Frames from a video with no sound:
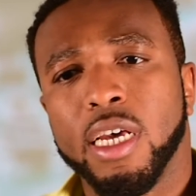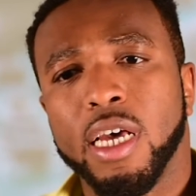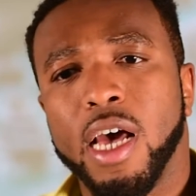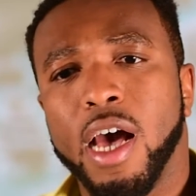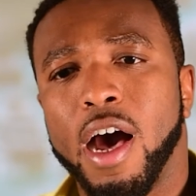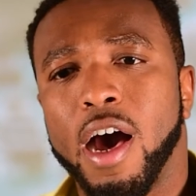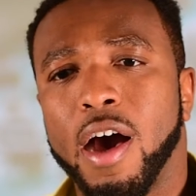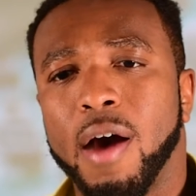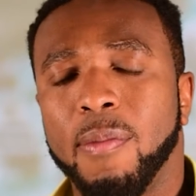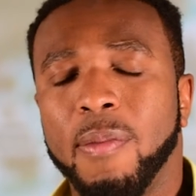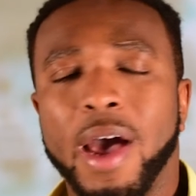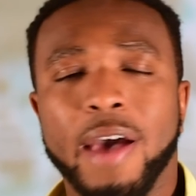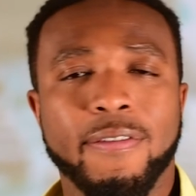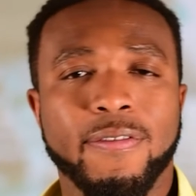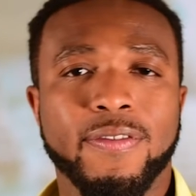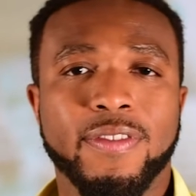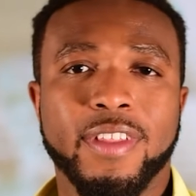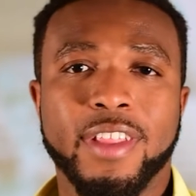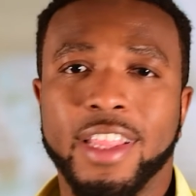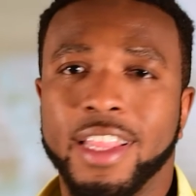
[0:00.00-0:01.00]

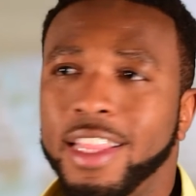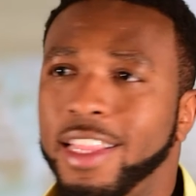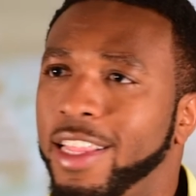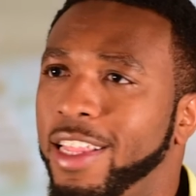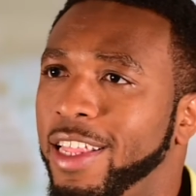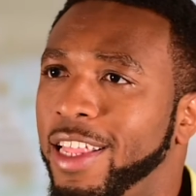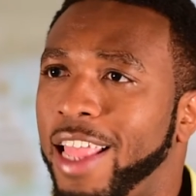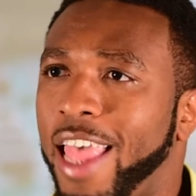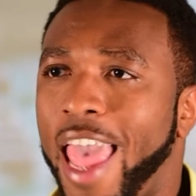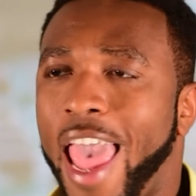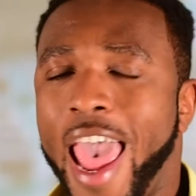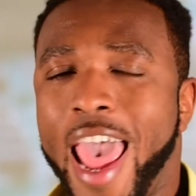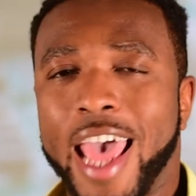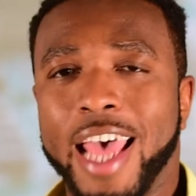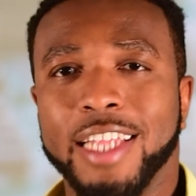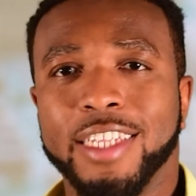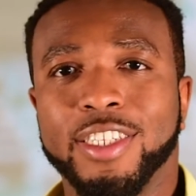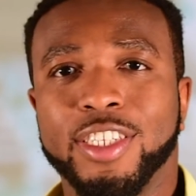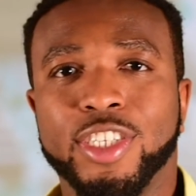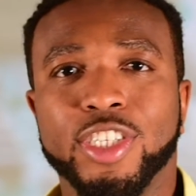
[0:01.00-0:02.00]

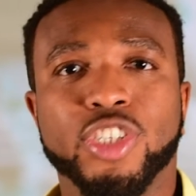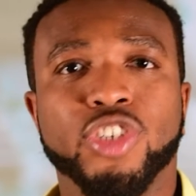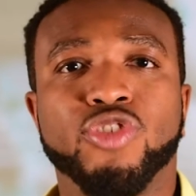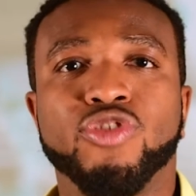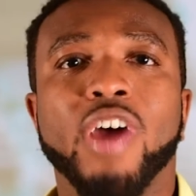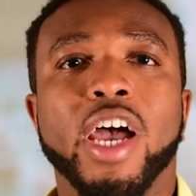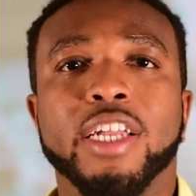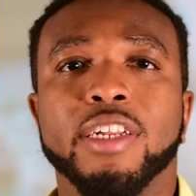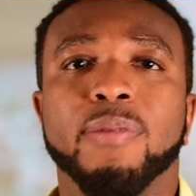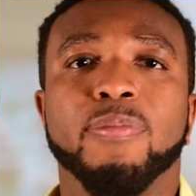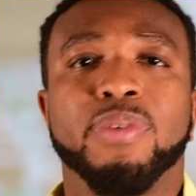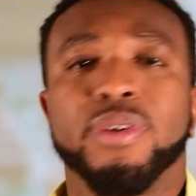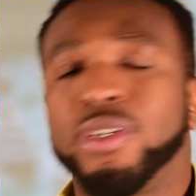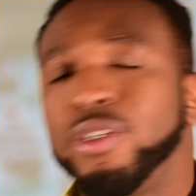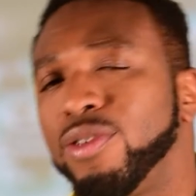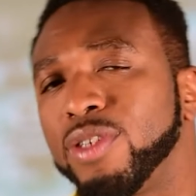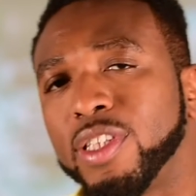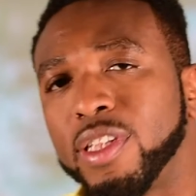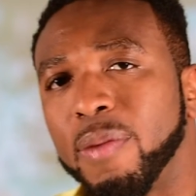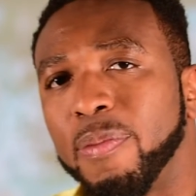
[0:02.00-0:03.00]
and just trying to
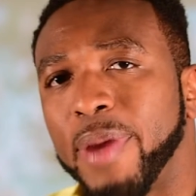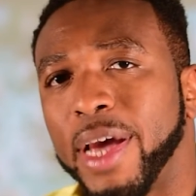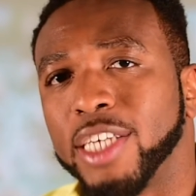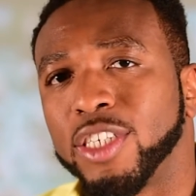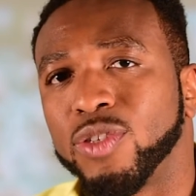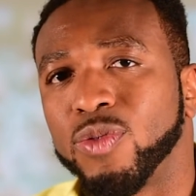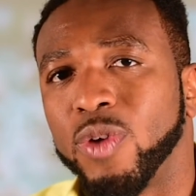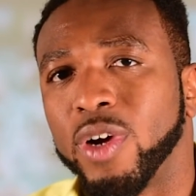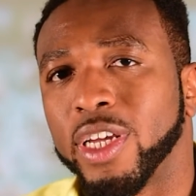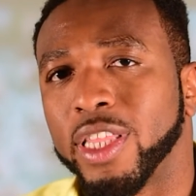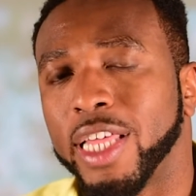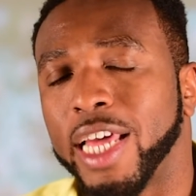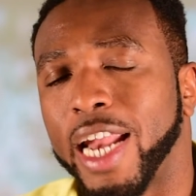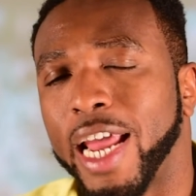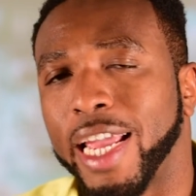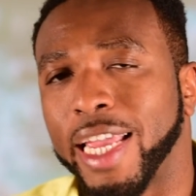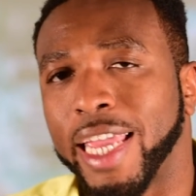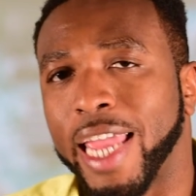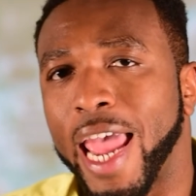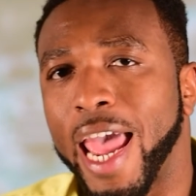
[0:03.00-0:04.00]
produce the best work that
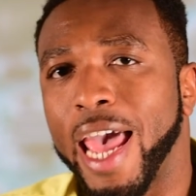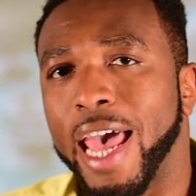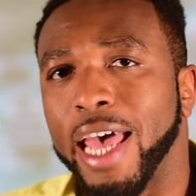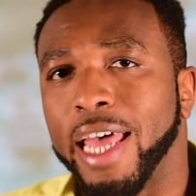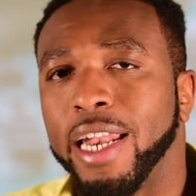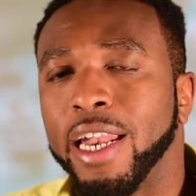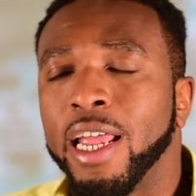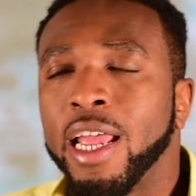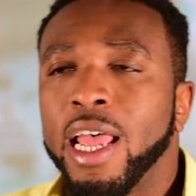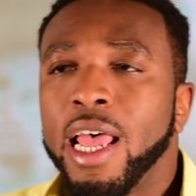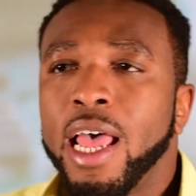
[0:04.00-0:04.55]
I can.